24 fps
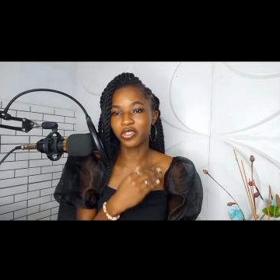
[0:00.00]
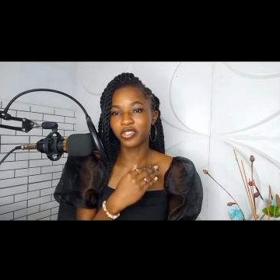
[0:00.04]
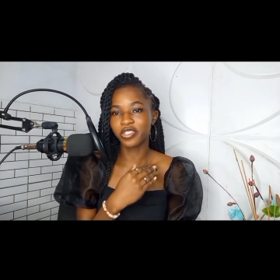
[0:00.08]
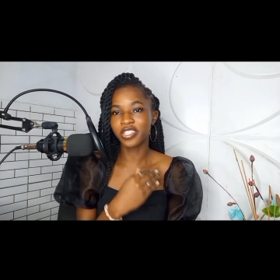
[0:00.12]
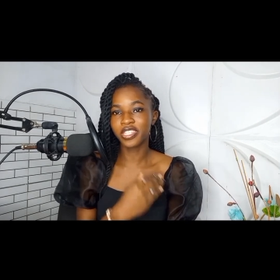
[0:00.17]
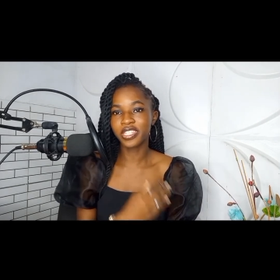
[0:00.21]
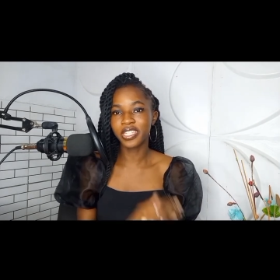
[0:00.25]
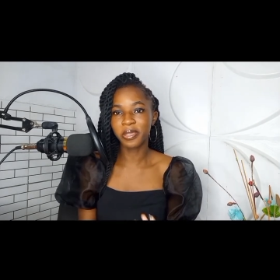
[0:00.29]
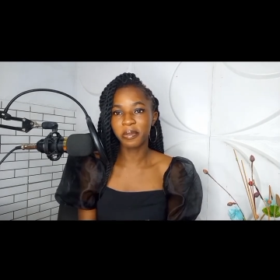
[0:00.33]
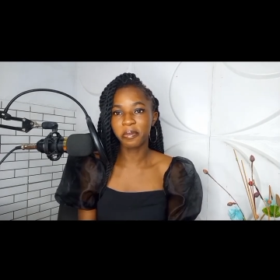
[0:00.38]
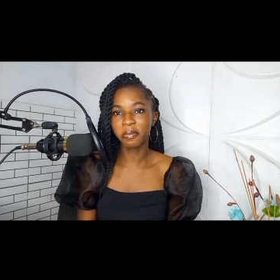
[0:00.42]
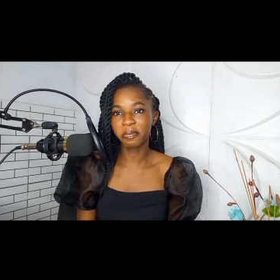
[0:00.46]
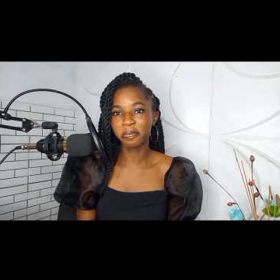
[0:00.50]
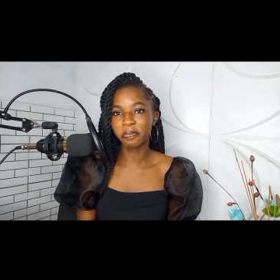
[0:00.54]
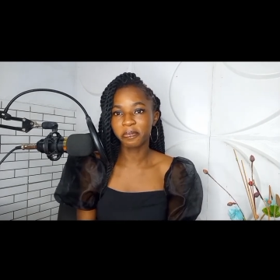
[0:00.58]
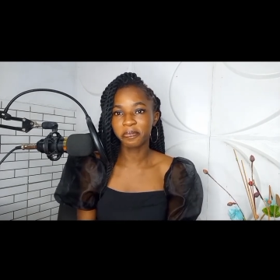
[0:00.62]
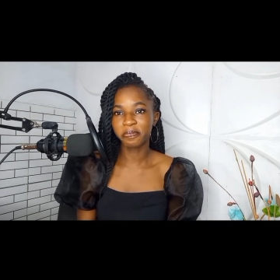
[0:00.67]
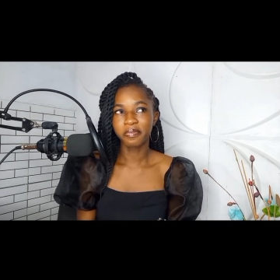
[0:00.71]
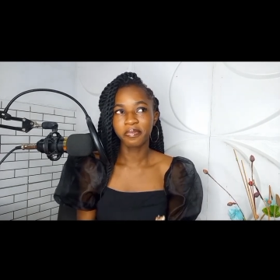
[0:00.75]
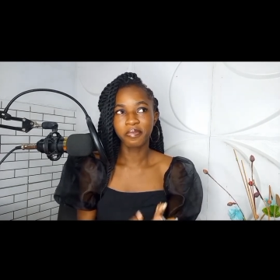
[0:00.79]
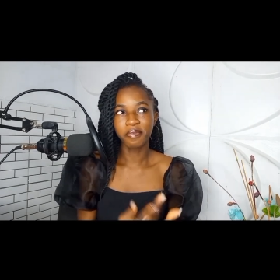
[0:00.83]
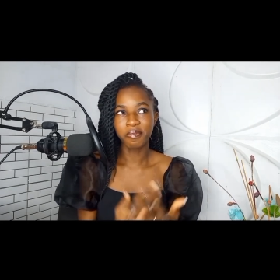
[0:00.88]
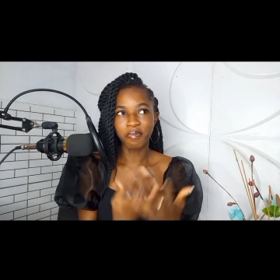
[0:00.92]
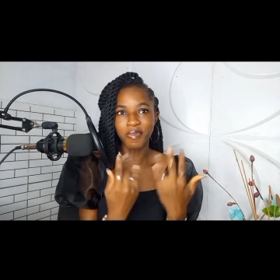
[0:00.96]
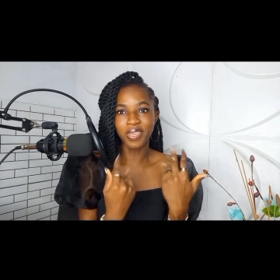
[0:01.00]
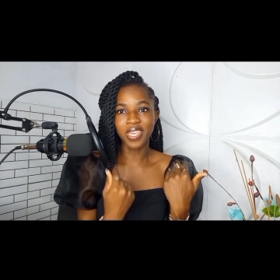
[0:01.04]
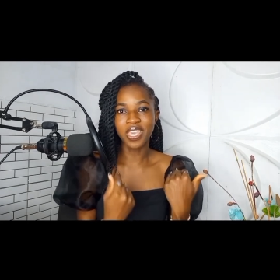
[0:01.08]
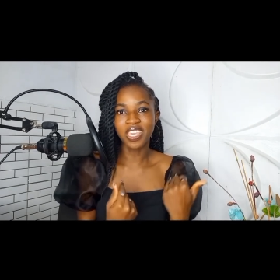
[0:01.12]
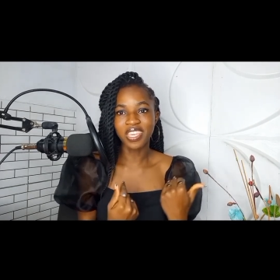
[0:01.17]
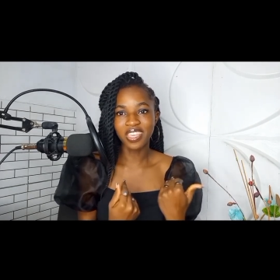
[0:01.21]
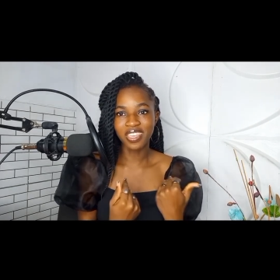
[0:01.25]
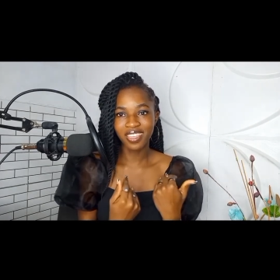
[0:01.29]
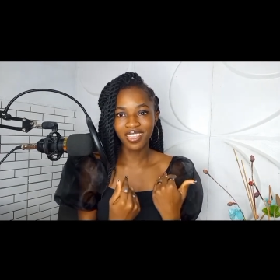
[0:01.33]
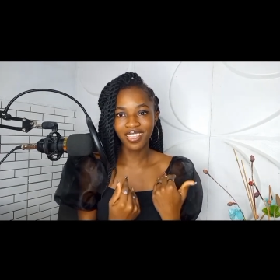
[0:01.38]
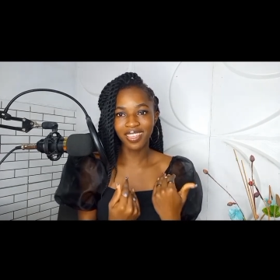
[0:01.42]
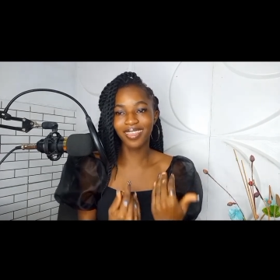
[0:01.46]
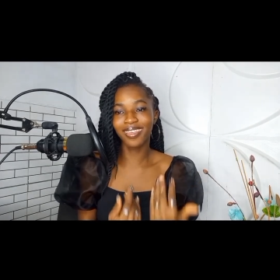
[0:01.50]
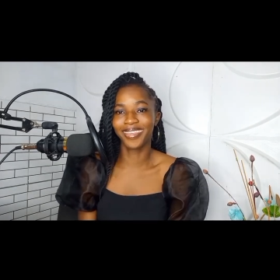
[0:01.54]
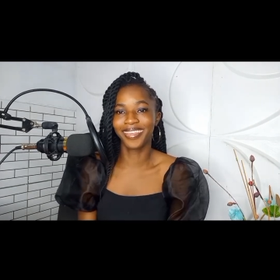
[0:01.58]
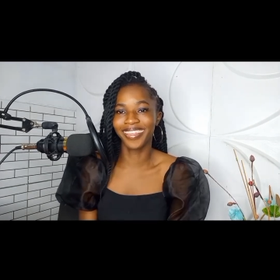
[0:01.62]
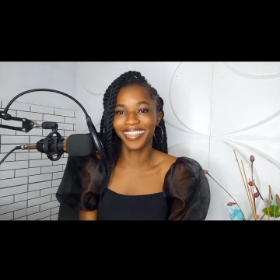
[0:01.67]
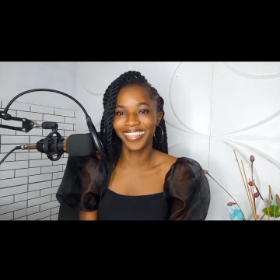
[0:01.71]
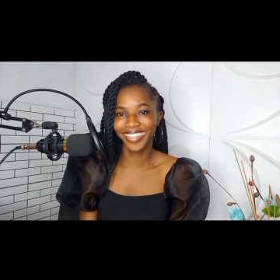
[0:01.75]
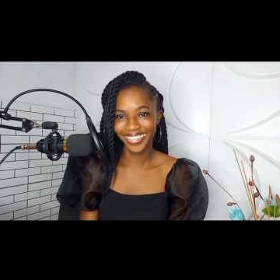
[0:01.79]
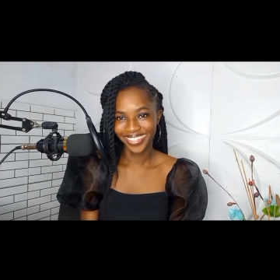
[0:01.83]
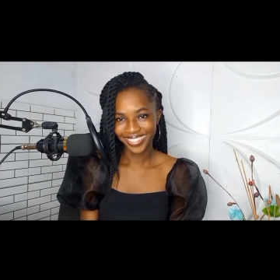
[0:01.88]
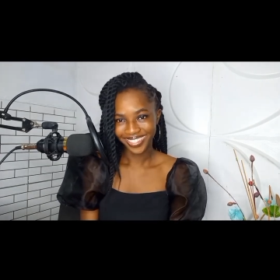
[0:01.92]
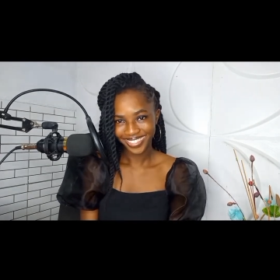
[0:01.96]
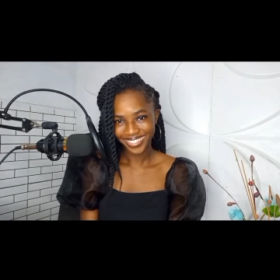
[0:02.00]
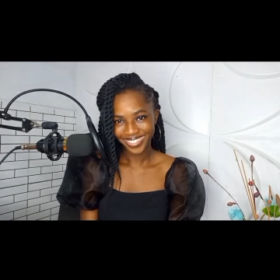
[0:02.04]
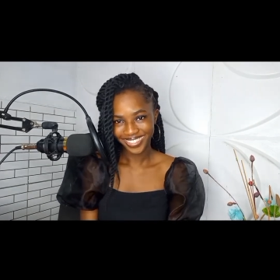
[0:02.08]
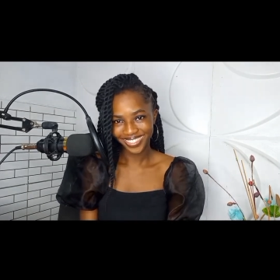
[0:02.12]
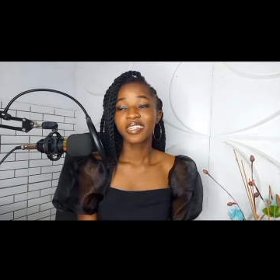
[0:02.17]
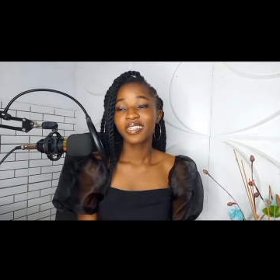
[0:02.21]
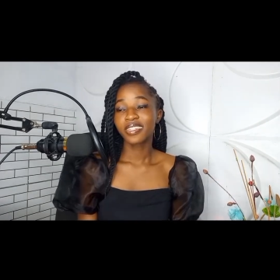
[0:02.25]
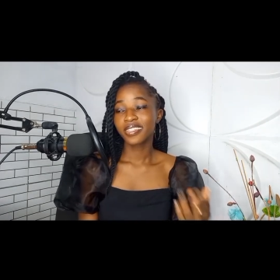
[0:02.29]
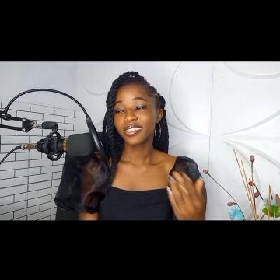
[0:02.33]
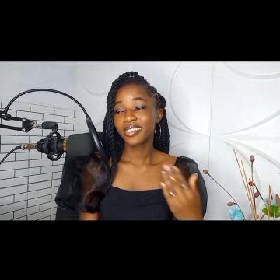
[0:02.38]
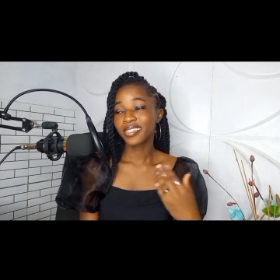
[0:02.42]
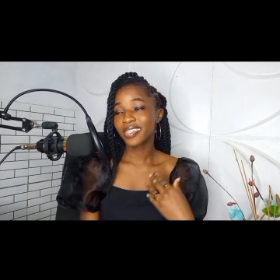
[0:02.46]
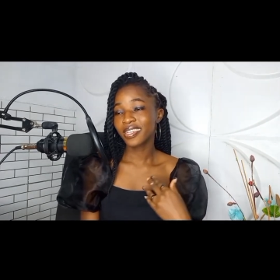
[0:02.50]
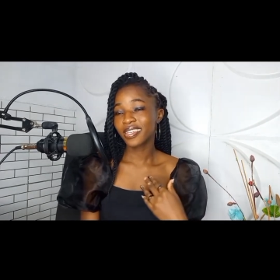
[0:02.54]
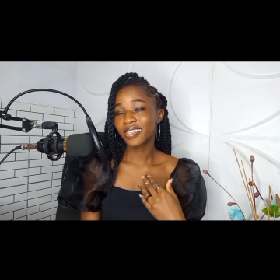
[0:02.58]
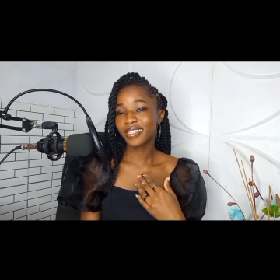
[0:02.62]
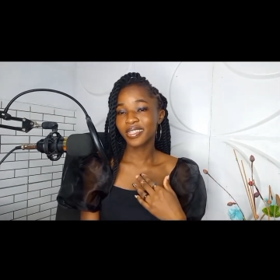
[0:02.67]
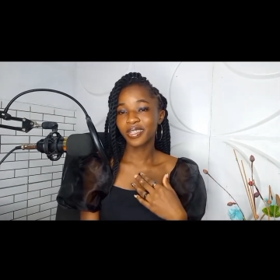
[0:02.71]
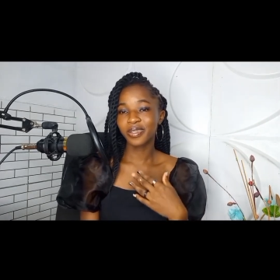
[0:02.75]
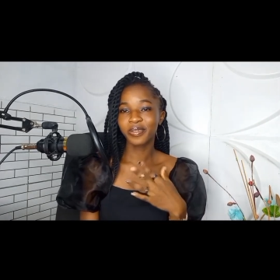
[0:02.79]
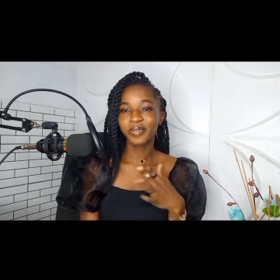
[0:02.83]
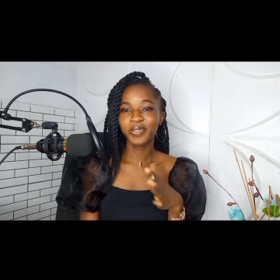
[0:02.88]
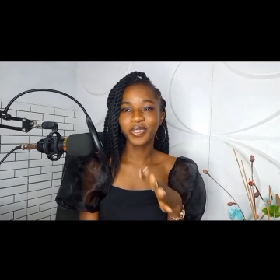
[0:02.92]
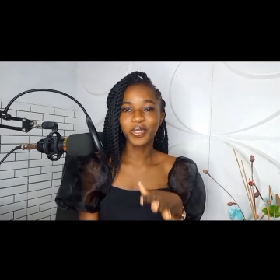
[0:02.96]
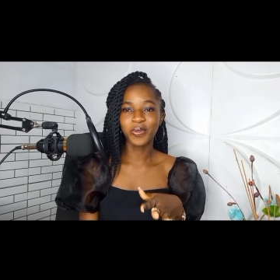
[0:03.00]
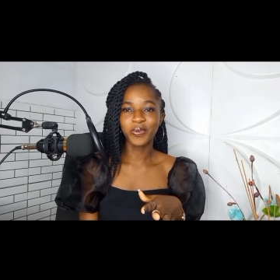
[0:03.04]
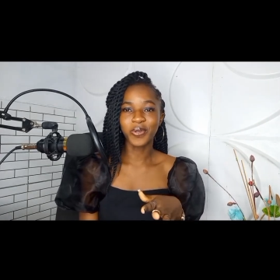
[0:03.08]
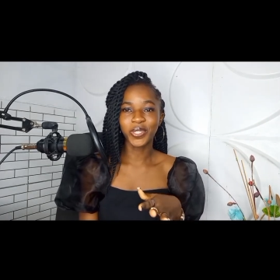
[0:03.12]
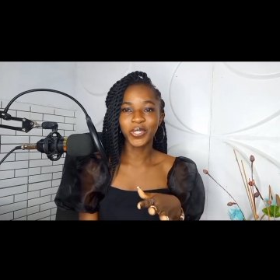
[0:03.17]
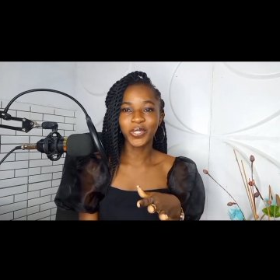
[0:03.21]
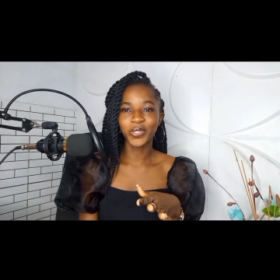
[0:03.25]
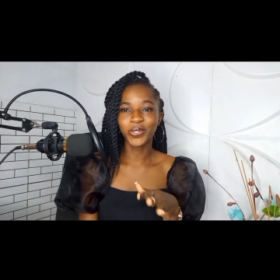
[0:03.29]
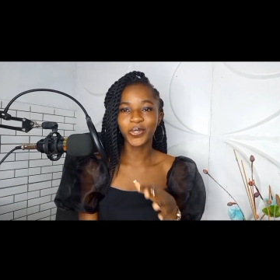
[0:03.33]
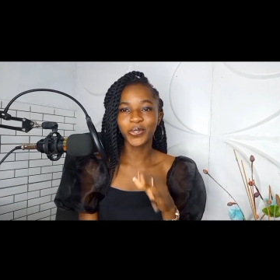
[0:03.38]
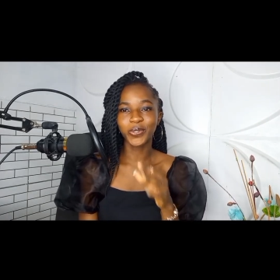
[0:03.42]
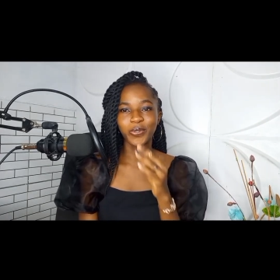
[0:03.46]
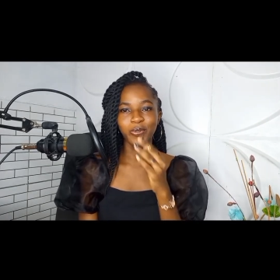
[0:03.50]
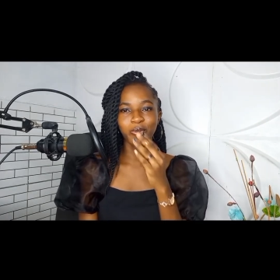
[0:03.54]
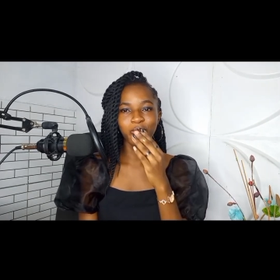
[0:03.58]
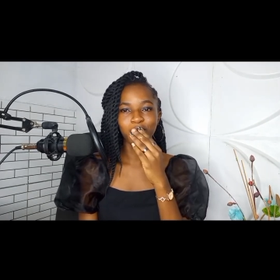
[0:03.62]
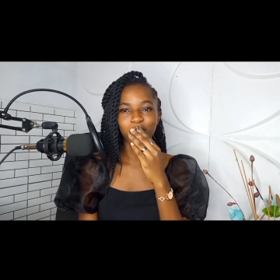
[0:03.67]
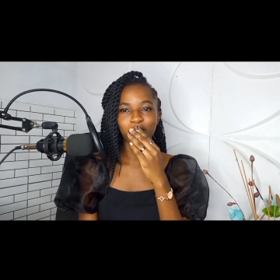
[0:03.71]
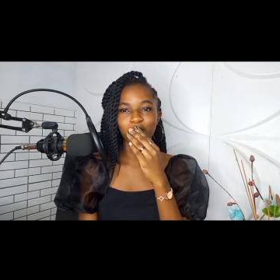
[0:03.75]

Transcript: same me. STSL Tiwa Show.